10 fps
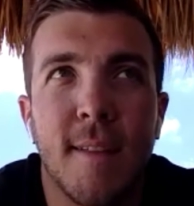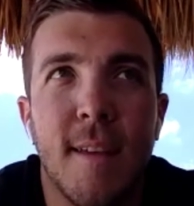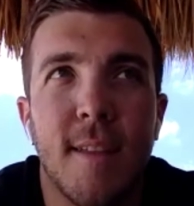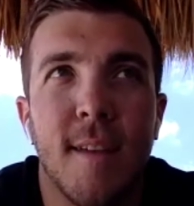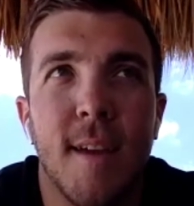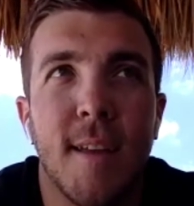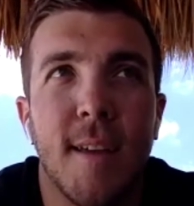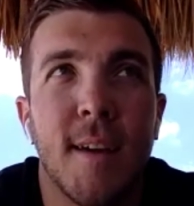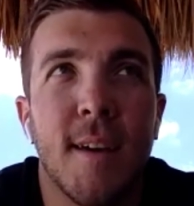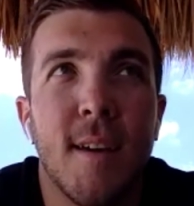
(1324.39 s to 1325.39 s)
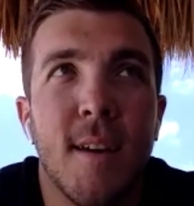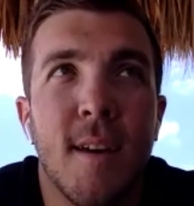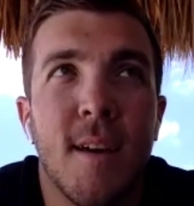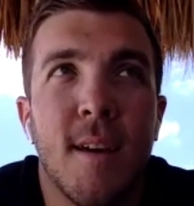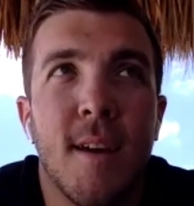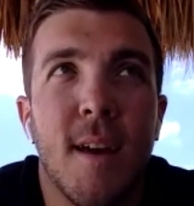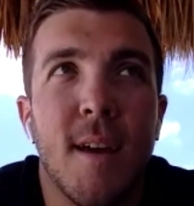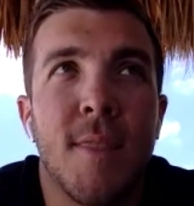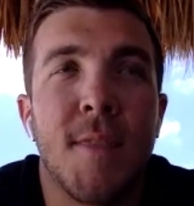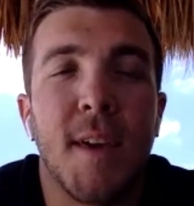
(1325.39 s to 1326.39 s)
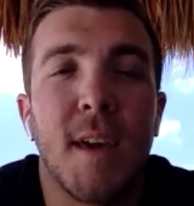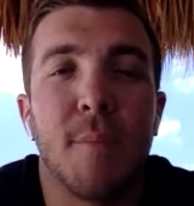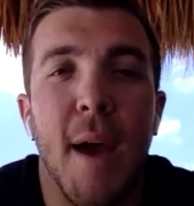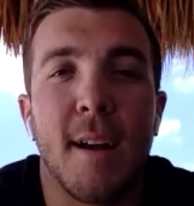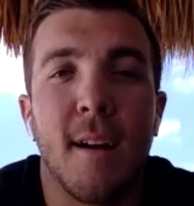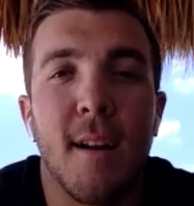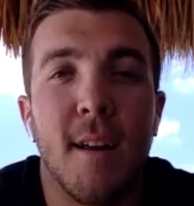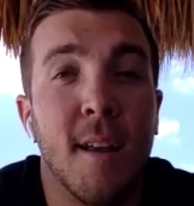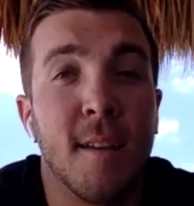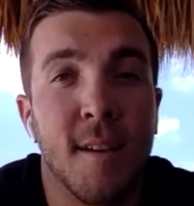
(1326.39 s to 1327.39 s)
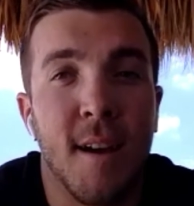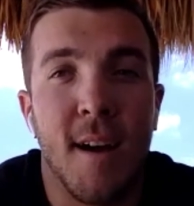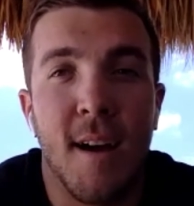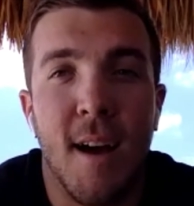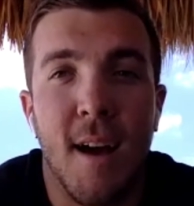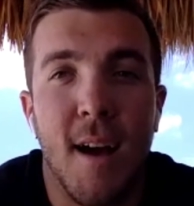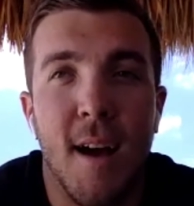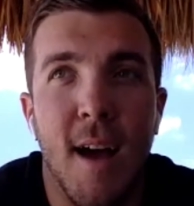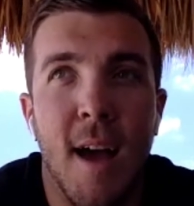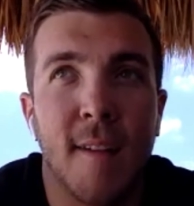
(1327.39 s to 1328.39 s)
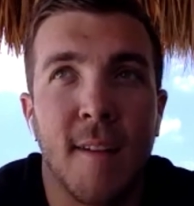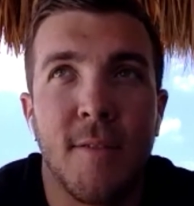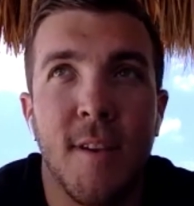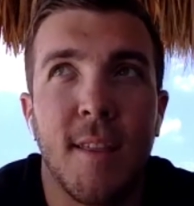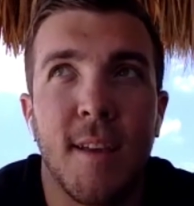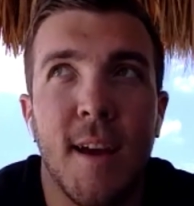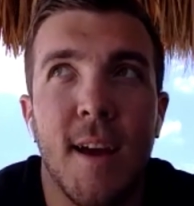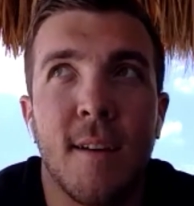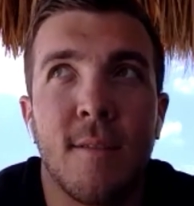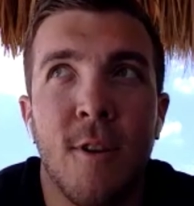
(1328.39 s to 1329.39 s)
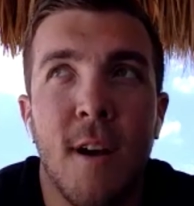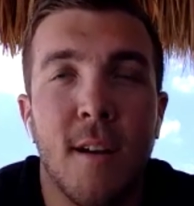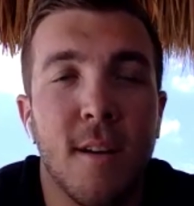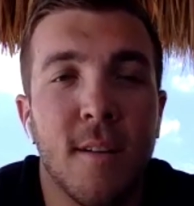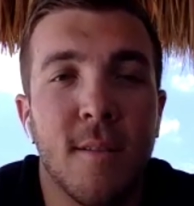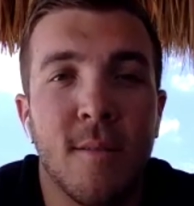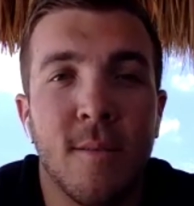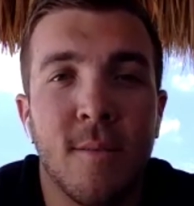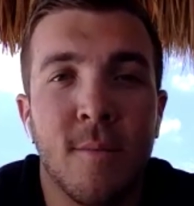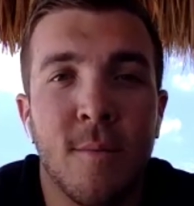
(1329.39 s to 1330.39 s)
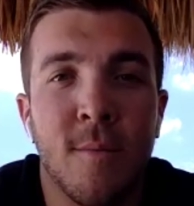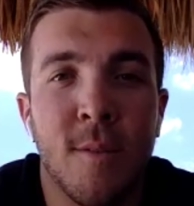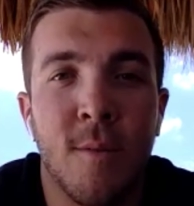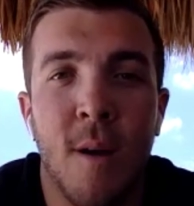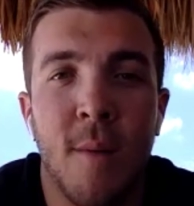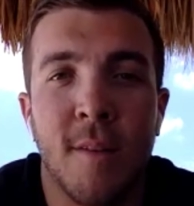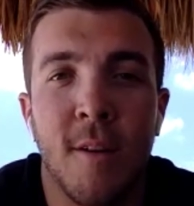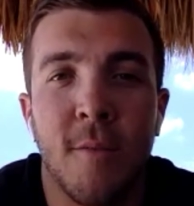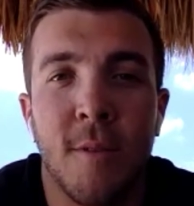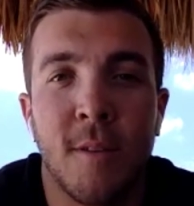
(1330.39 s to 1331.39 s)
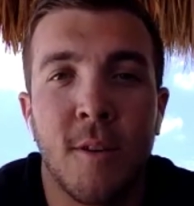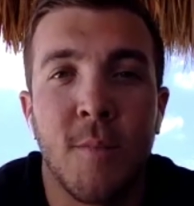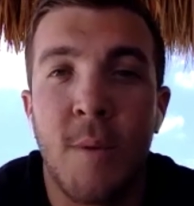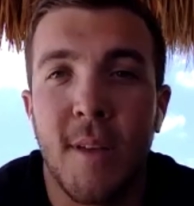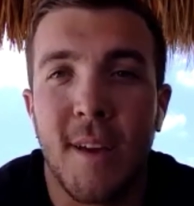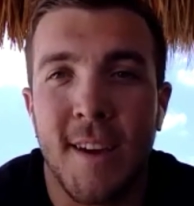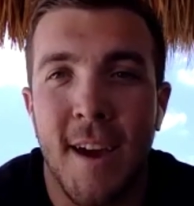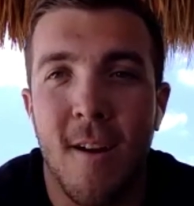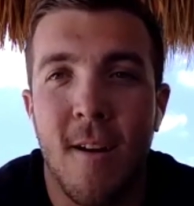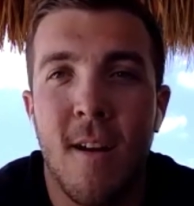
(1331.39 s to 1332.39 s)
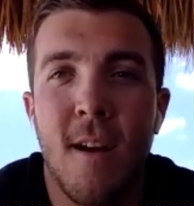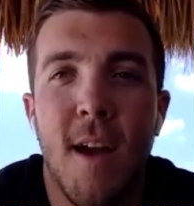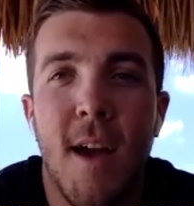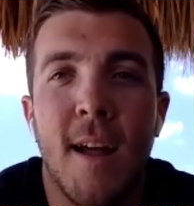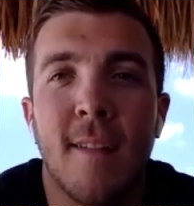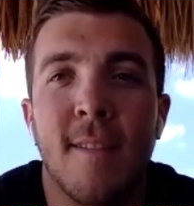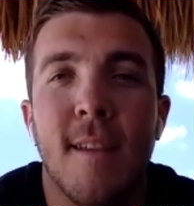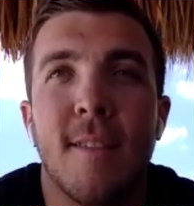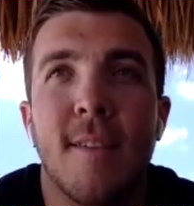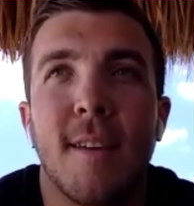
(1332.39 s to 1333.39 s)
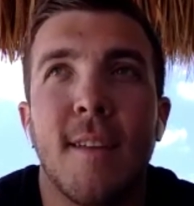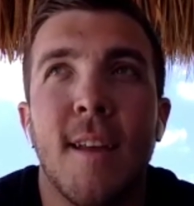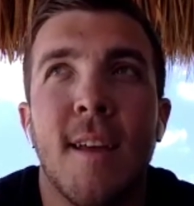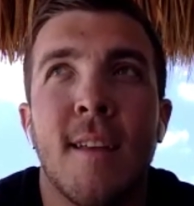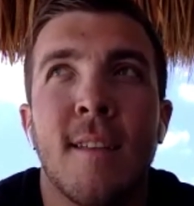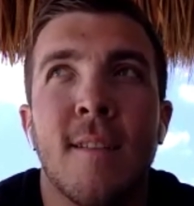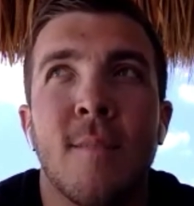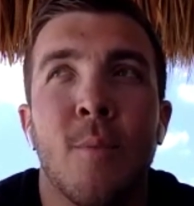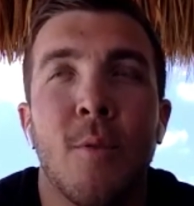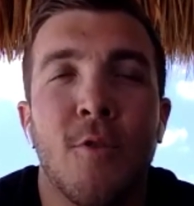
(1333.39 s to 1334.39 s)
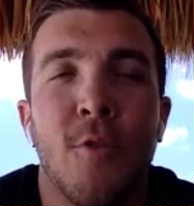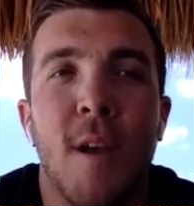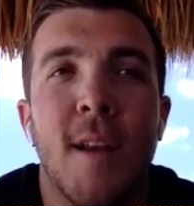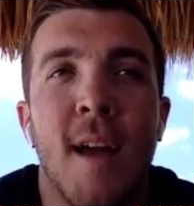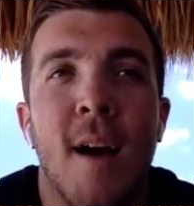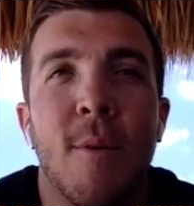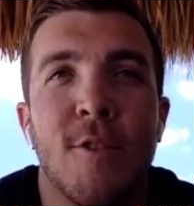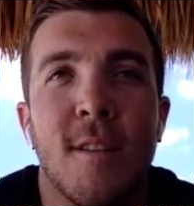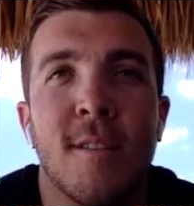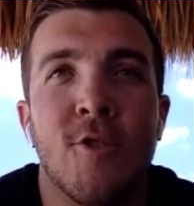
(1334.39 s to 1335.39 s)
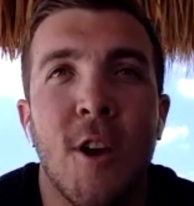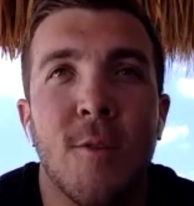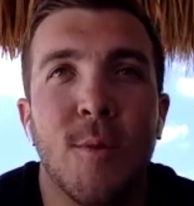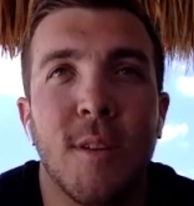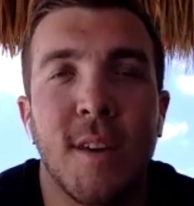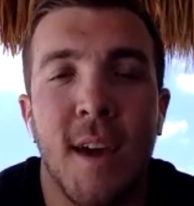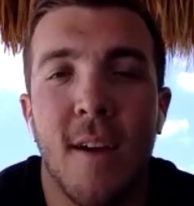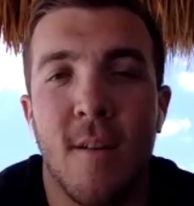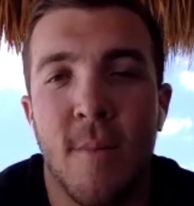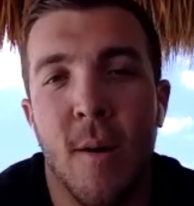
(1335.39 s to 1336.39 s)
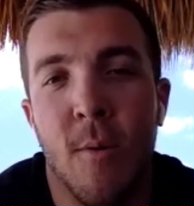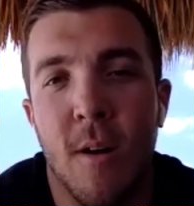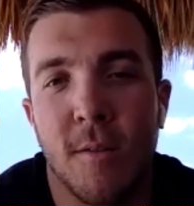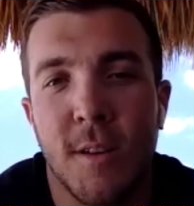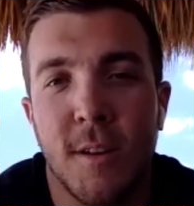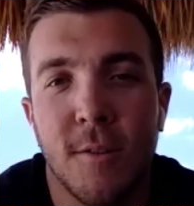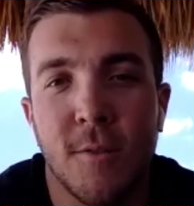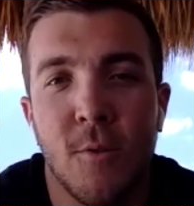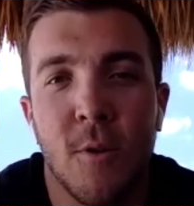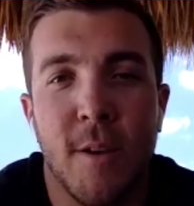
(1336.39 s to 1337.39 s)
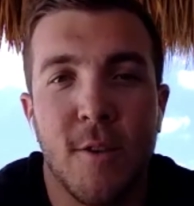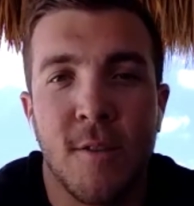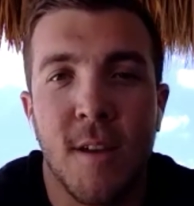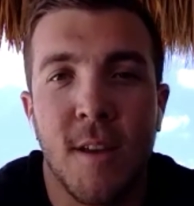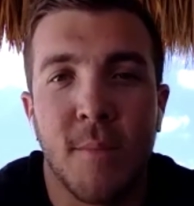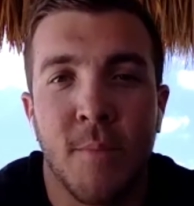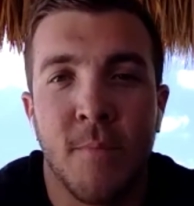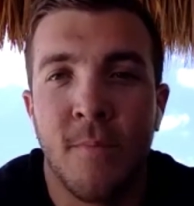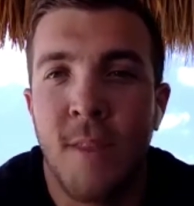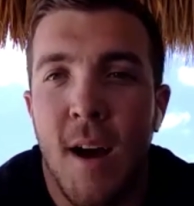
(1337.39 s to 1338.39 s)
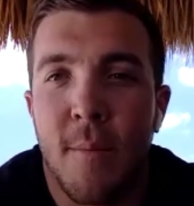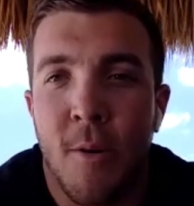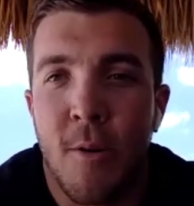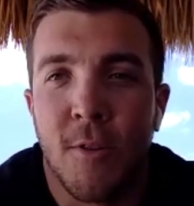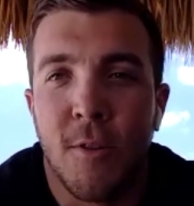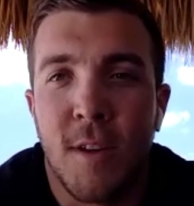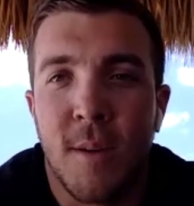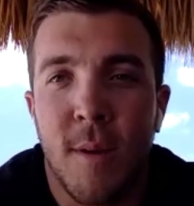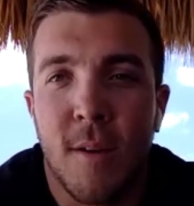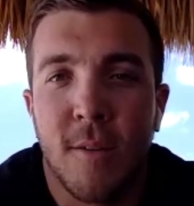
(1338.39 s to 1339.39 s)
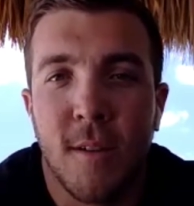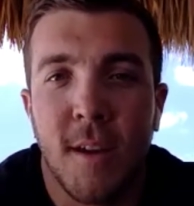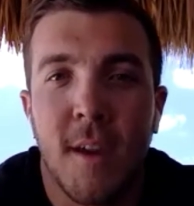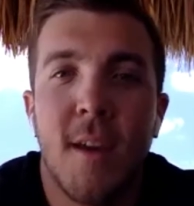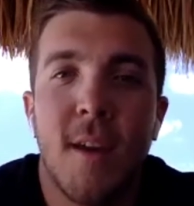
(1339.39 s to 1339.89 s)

at the end of the day, like, thinking back on it is, as I've said, like, I try to surround myself with good people that care. And I didn't think that it portrayed how much I genuinely cared about where I was going to go to school by just sending non-personal emails, like